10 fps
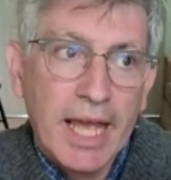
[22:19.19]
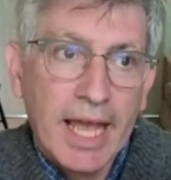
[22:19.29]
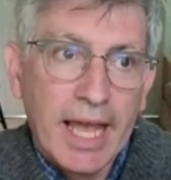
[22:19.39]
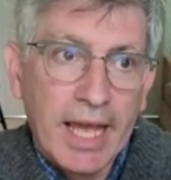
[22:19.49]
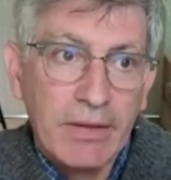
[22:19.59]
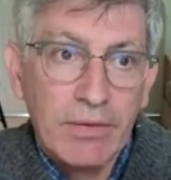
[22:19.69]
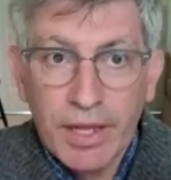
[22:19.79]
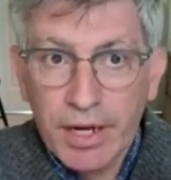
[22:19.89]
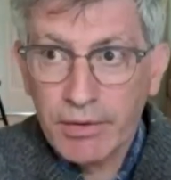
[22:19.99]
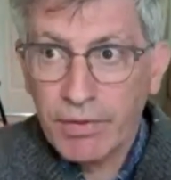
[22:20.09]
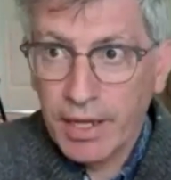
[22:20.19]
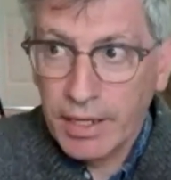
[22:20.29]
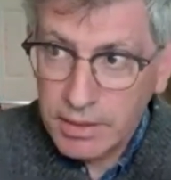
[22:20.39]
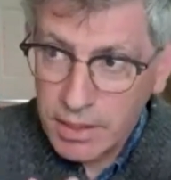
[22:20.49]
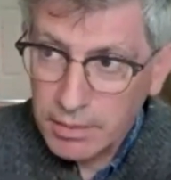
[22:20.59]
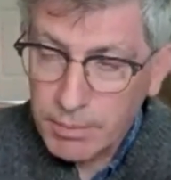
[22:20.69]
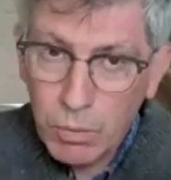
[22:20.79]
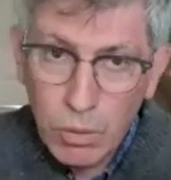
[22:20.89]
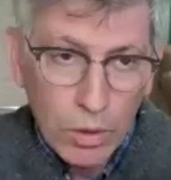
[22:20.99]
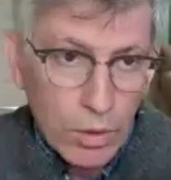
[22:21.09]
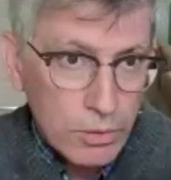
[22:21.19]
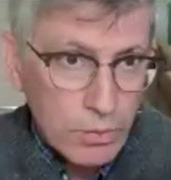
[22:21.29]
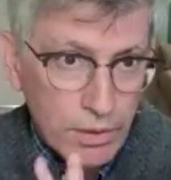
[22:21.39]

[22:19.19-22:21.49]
And there they set up a ward